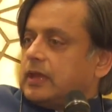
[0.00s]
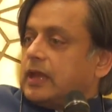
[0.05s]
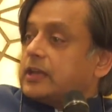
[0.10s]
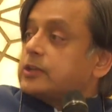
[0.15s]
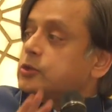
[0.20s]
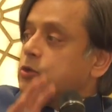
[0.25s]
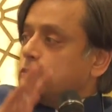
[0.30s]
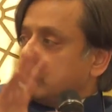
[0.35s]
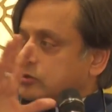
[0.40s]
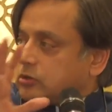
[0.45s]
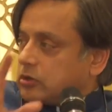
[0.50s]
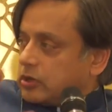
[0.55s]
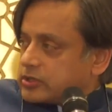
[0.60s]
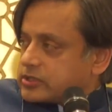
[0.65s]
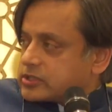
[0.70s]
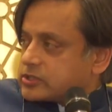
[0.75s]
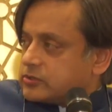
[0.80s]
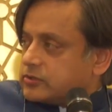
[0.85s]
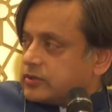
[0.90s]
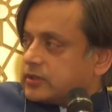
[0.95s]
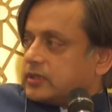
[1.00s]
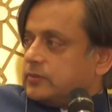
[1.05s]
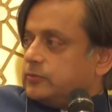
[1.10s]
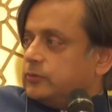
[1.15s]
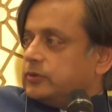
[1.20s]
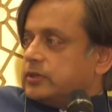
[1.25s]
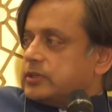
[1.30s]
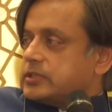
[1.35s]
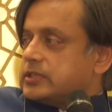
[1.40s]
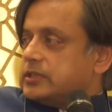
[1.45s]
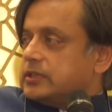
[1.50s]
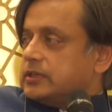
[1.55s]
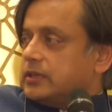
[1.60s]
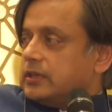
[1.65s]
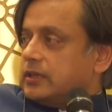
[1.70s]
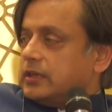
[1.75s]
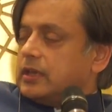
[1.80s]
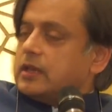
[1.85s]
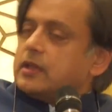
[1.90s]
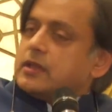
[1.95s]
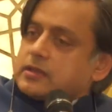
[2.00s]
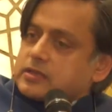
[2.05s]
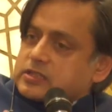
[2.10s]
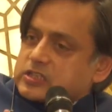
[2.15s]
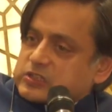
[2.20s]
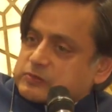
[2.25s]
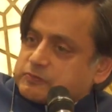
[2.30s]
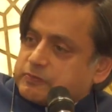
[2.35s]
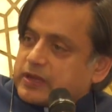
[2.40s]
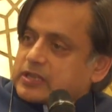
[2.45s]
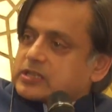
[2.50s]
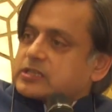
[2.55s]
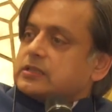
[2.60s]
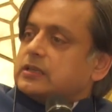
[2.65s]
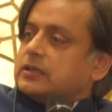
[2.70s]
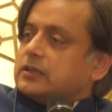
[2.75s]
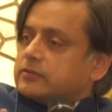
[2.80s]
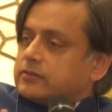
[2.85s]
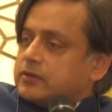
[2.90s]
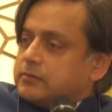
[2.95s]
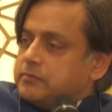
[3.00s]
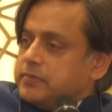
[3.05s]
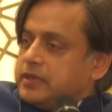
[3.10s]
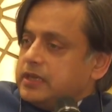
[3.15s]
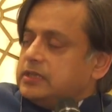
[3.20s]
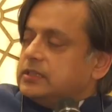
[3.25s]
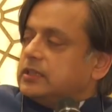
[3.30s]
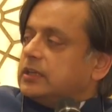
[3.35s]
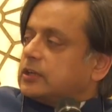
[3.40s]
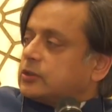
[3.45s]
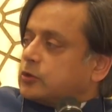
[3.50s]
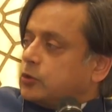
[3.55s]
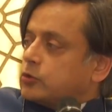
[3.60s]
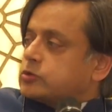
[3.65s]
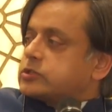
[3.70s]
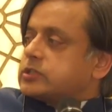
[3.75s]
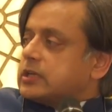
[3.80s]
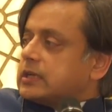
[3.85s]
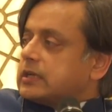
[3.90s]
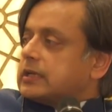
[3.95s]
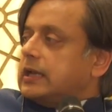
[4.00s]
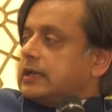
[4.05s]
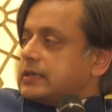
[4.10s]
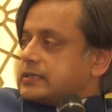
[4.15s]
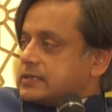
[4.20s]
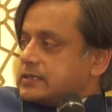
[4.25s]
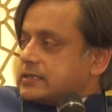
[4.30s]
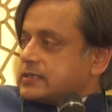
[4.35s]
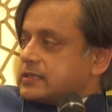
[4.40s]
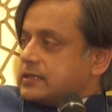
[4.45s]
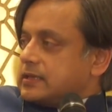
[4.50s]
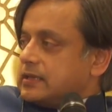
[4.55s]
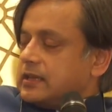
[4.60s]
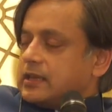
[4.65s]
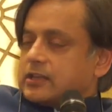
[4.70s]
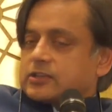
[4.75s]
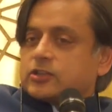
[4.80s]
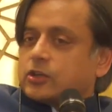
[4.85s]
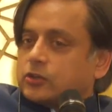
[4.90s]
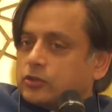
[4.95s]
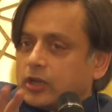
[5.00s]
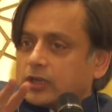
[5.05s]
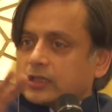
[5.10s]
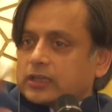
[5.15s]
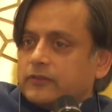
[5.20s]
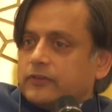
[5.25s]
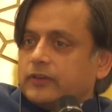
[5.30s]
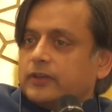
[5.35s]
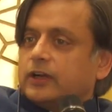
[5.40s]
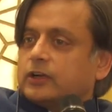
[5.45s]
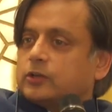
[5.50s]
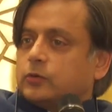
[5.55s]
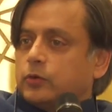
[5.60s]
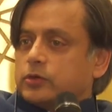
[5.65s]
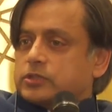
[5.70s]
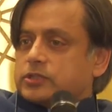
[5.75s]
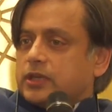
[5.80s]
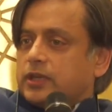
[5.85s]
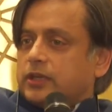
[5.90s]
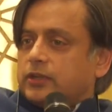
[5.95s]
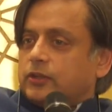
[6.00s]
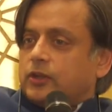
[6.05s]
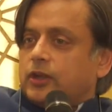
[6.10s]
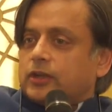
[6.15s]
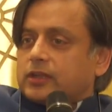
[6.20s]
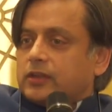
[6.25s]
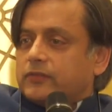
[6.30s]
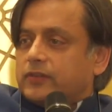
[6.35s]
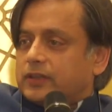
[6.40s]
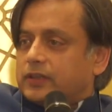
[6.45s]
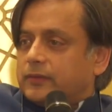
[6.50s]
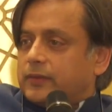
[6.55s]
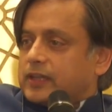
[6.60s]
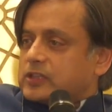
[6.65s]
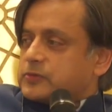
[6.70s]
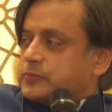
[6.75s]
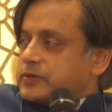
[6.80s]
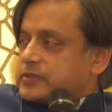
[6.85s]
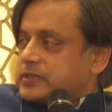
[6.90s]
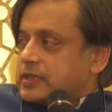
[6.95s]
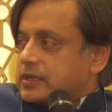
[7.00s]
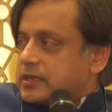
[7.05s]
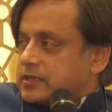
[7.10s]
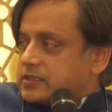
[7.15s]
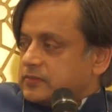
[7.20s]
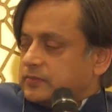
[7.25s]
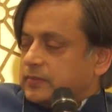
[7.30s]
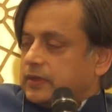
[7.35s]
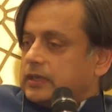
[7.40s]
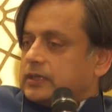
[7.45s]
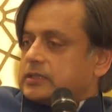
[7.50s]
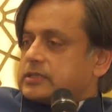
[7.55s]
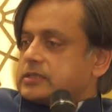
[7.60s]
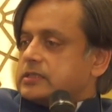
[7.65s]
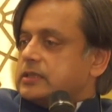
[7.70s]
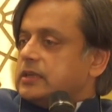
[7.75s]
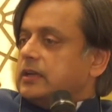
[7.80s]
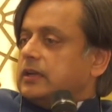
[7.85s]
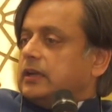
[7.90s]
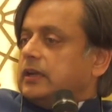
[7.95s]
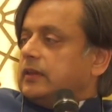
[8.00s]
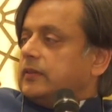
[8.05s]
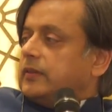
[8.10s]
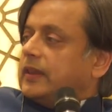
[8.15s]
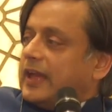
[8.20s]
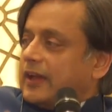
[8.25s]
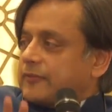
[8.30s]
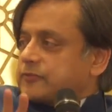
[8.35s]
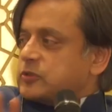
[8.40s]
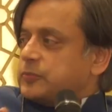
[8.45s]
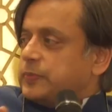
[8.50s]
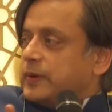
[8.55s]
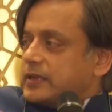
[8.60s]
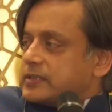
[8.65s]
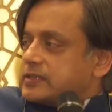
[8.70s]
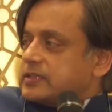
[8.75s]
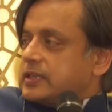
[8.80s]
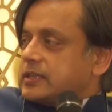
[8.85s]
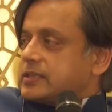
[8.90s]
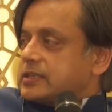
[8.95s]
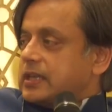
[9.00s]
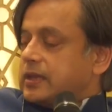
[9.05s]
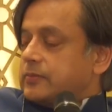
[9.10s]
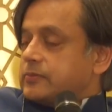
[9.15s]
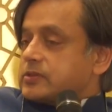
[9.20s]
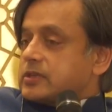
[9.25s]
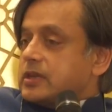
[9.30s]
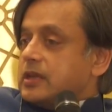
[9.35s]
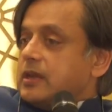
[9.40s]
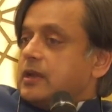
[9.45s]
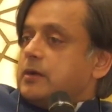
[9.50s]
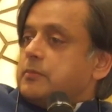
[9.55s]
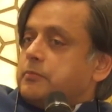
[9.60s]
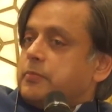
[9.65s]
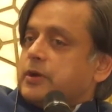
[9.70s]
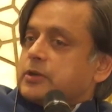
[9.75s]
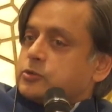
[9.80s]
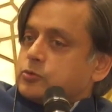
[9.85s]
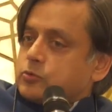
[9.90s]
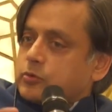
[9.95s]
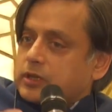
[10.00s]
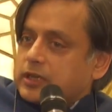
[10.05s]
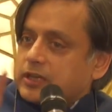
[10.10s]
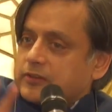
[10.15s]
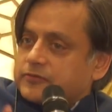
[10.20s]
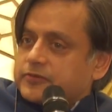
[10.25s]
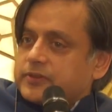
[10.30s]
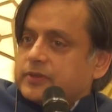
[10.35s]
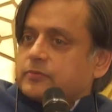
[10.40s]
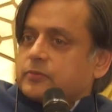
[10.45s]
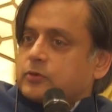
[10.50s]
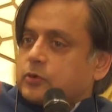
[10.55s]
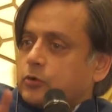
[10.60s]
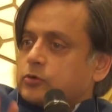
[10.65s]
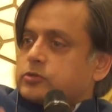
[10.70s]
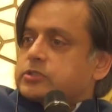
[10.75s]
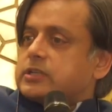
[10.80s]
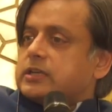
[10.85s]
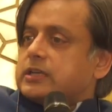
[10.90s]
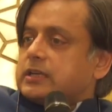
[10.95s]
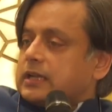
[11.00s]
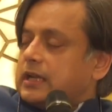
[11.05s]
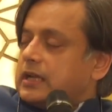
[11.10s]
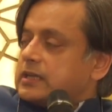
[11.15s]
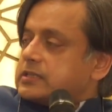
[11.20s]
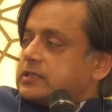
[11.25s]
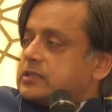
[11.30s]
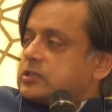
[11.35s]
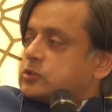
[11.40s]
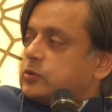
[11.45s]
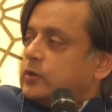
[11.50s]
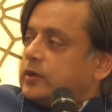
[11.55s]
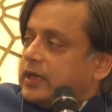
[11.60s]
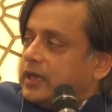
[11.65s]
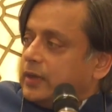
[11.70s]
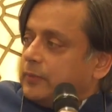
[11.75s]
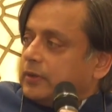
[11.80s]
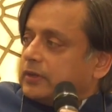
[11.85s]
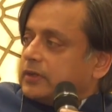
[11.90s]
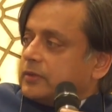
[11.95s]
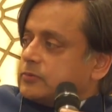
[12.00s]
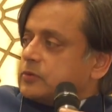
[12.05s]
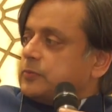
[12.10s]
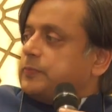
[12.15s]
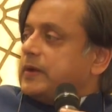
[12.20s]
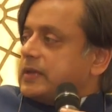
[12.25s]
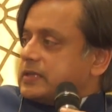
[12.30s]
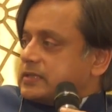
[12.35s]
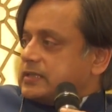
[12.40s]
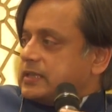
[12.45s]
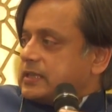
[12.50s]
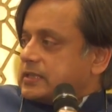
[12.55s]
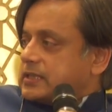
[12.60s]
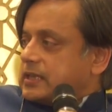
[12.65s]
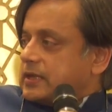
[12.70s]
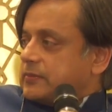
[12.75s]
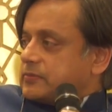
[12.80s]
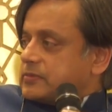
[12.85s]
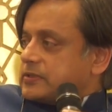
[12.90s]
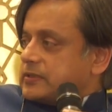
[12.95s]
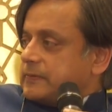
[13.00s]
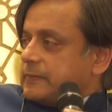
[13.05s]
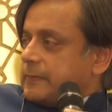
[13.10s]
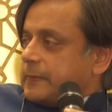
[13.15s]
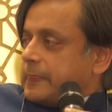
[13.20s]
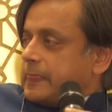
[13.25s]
at no cost to the community, special remedial coaching classes. So you're not giving a quota, you're not giving them X percentage of marks, they have to pass the exams, but you give them coaching classes to enable them to pass the exams